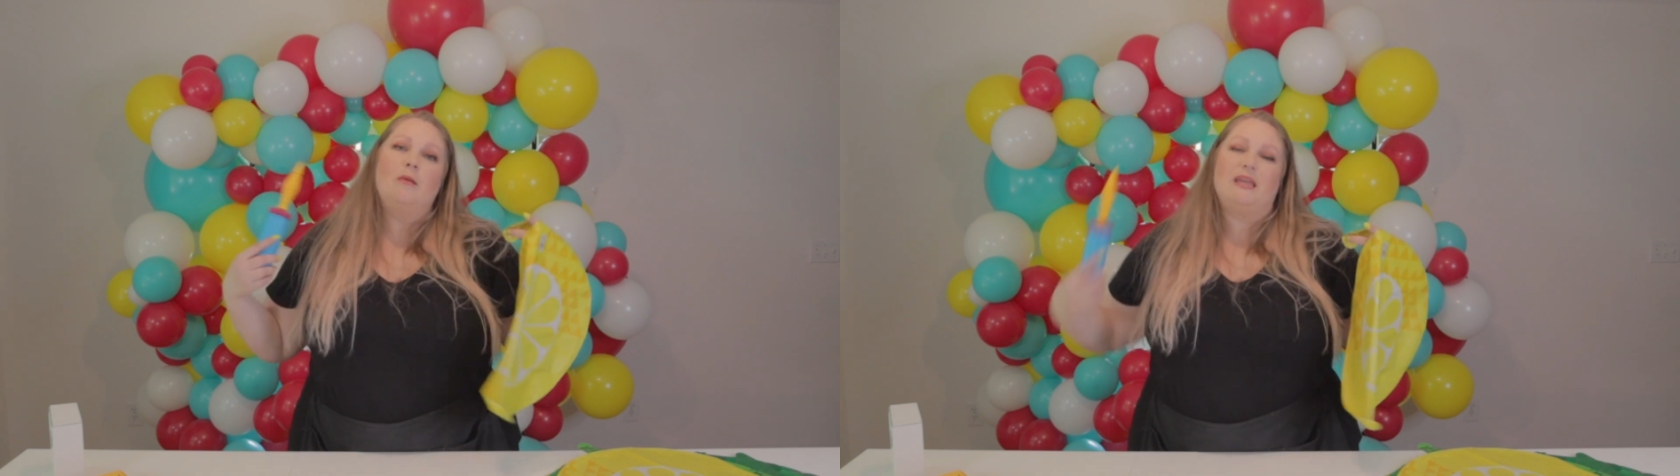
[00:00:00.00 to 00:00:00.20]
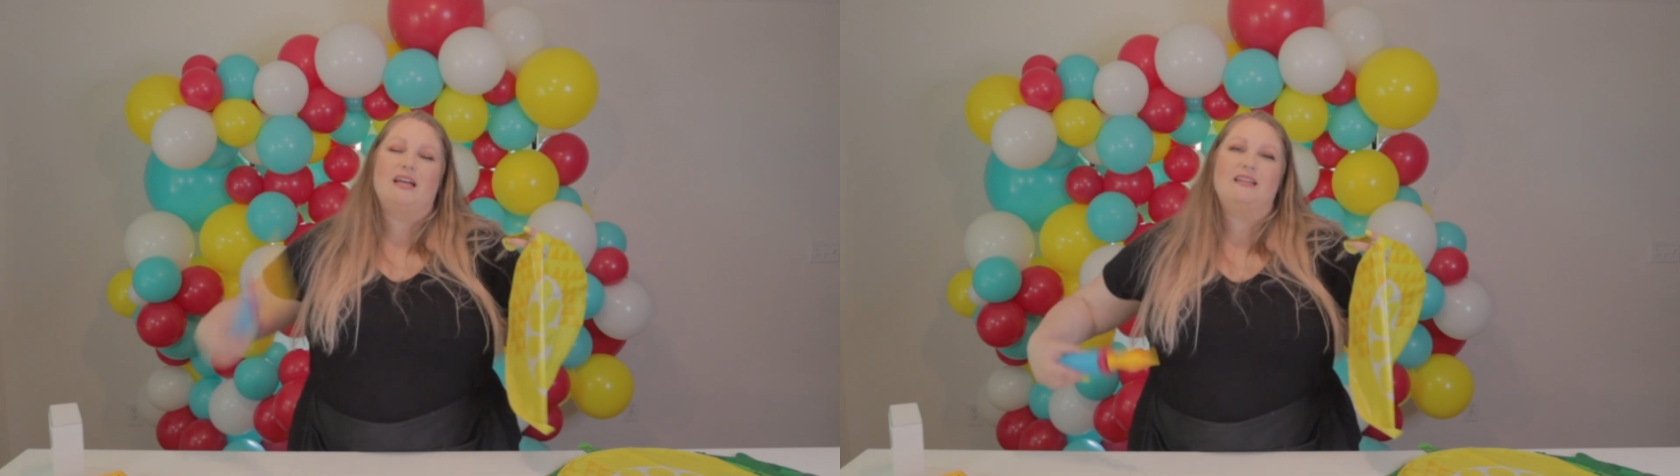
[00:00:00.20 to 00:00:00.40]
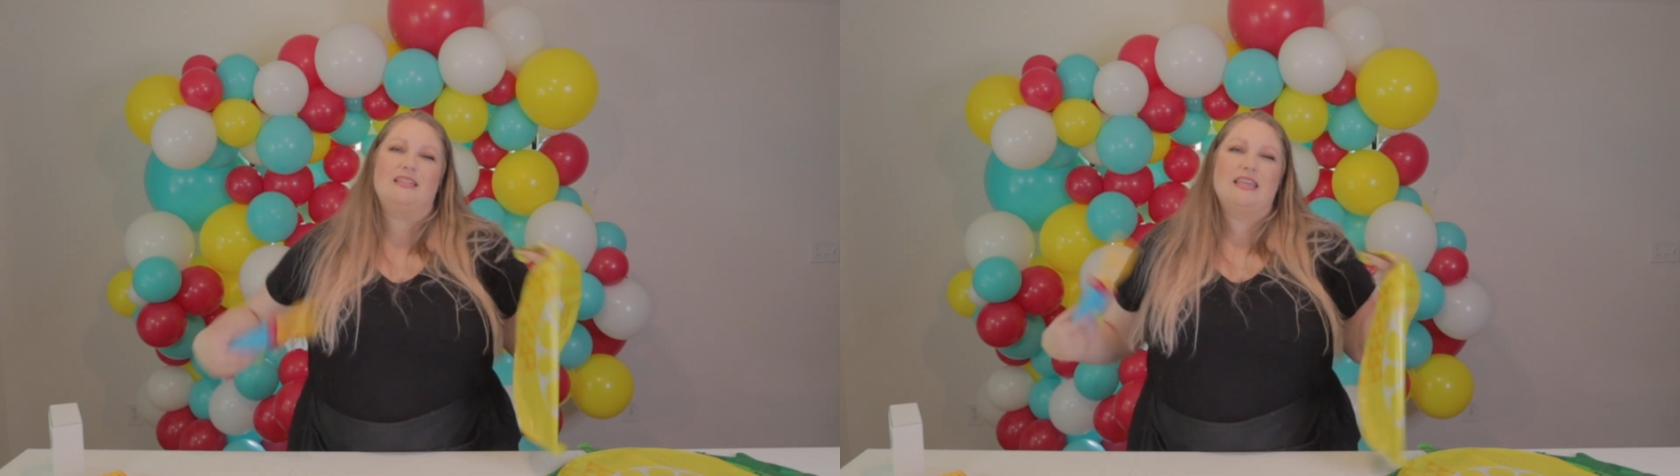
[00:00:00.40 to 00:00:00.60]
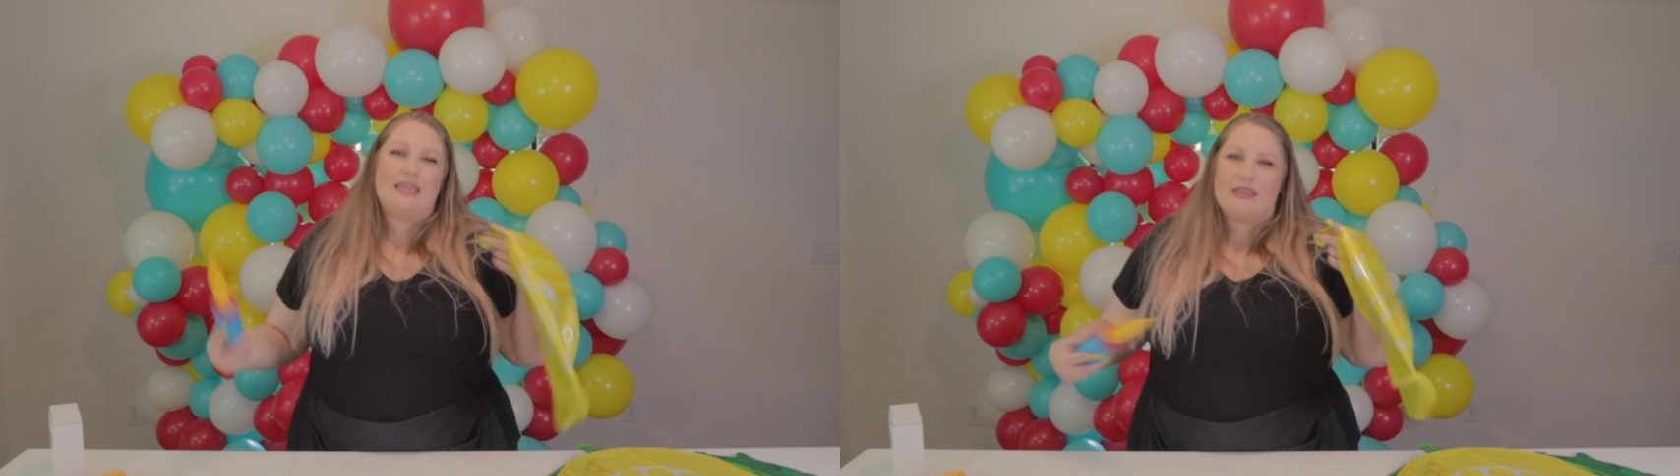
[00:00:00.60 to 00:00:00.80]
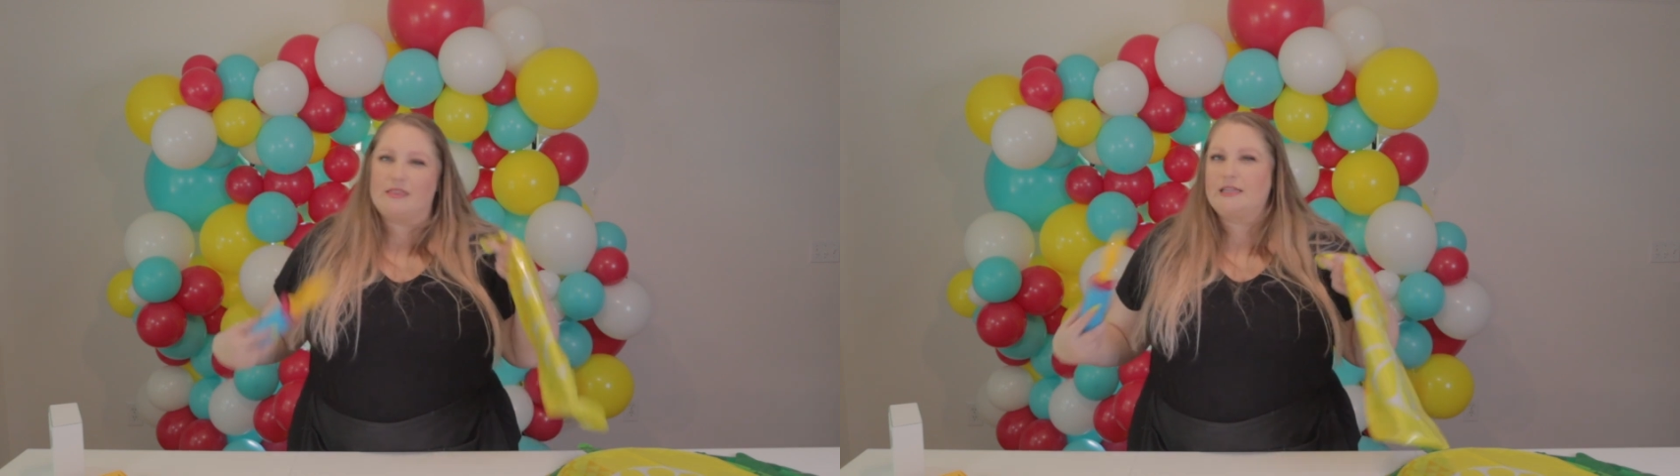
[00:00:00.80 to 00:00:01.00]
because the
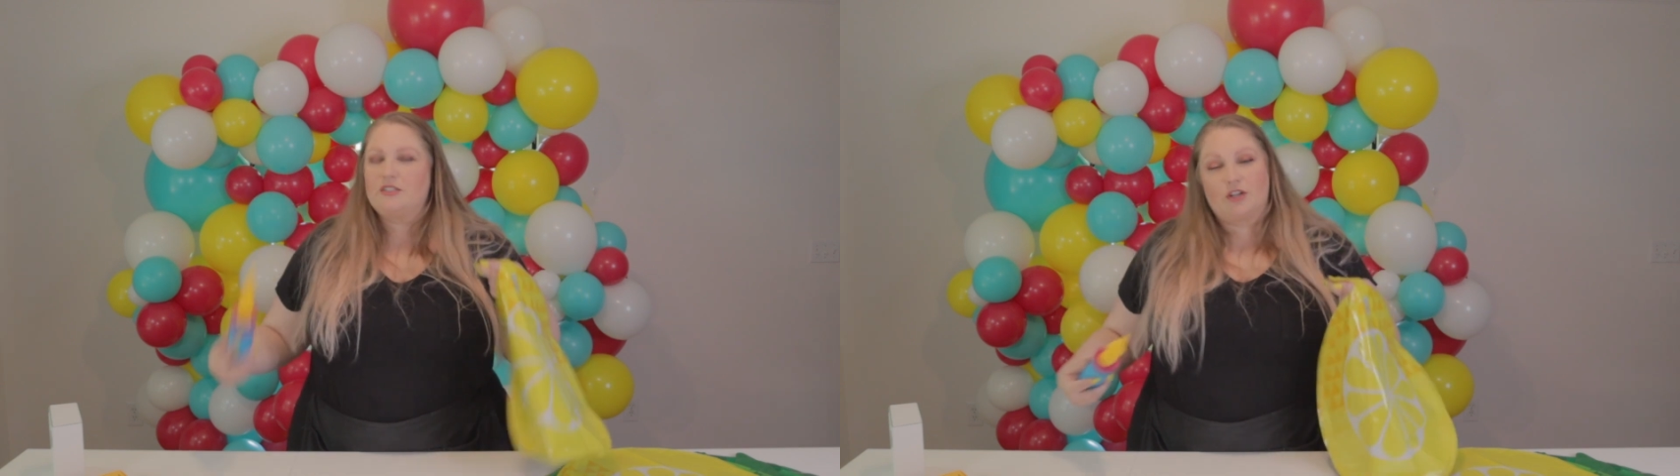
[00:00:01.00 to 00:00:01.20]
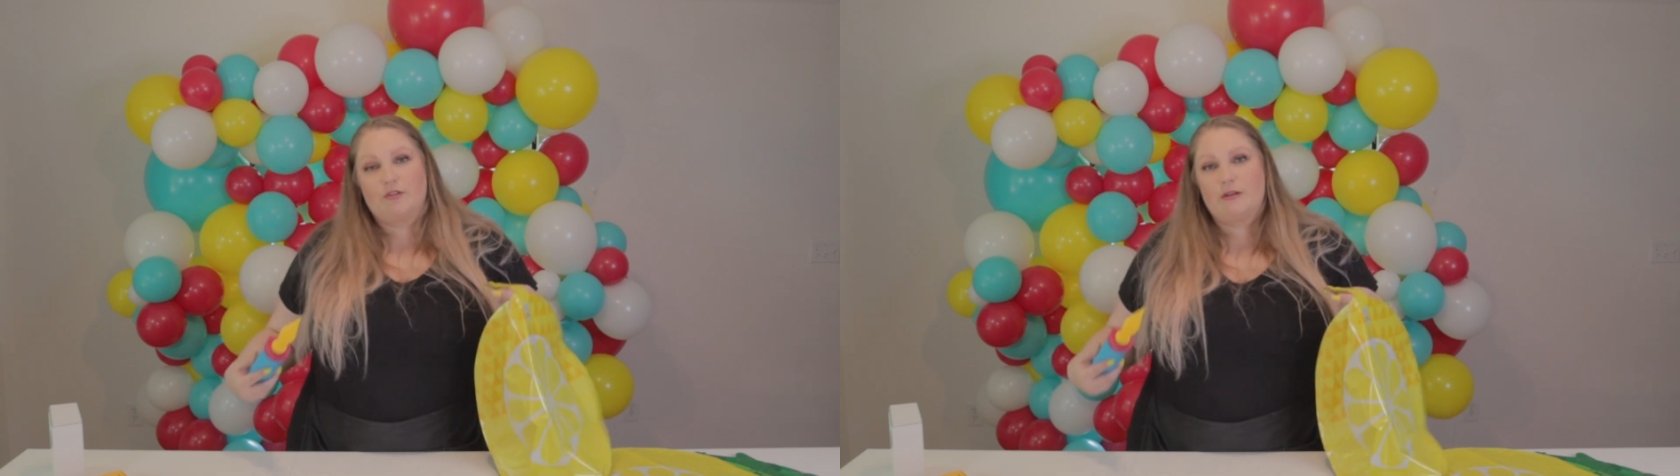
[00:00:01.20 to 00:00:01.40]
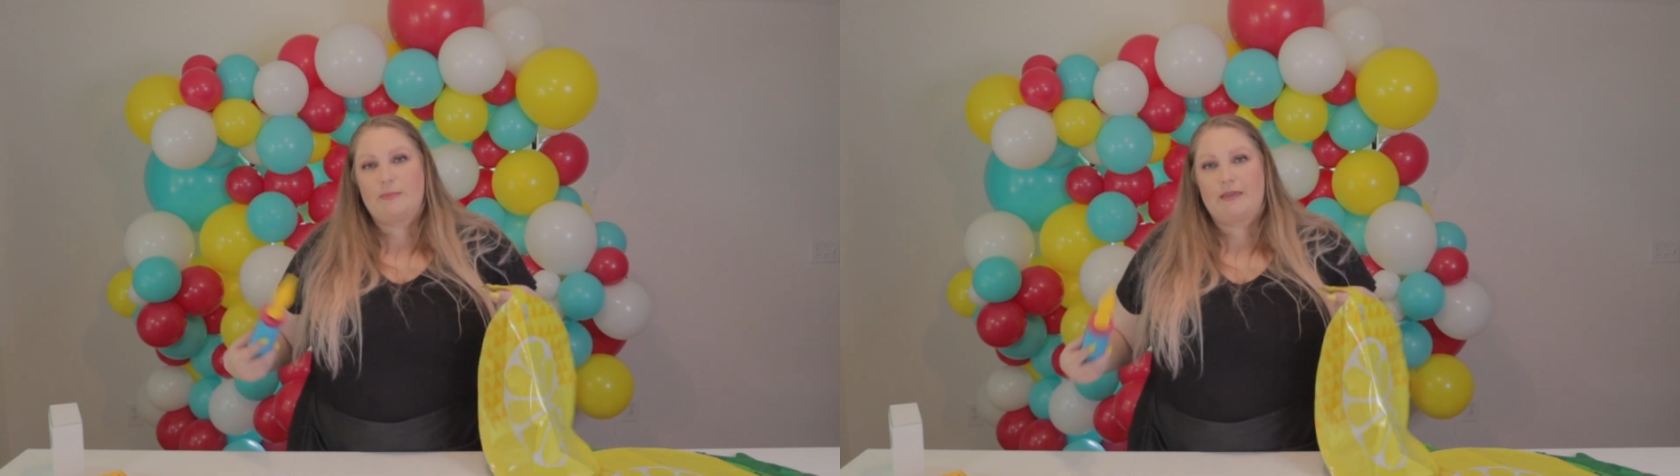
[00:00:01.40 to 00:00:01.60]
heat that gets generated